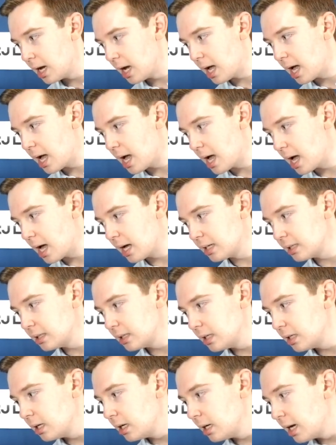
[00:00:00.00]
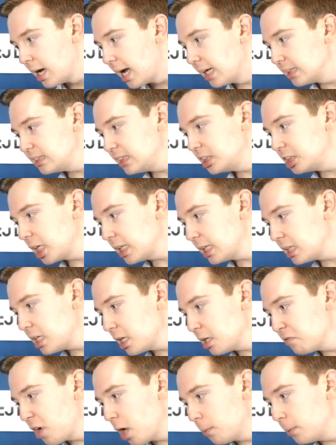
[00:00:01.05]
LCJ, the
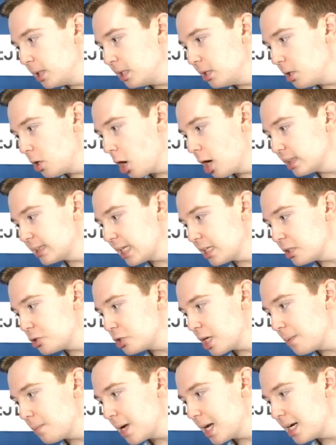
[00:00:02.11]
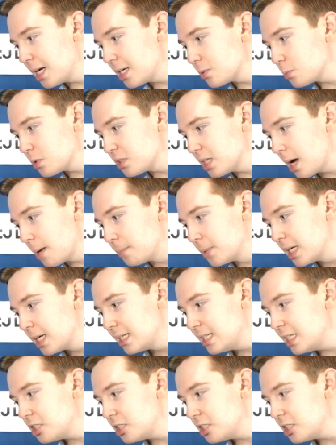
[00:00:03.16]
King of Albany, New York. Thank you, Shane Mendez. What's up?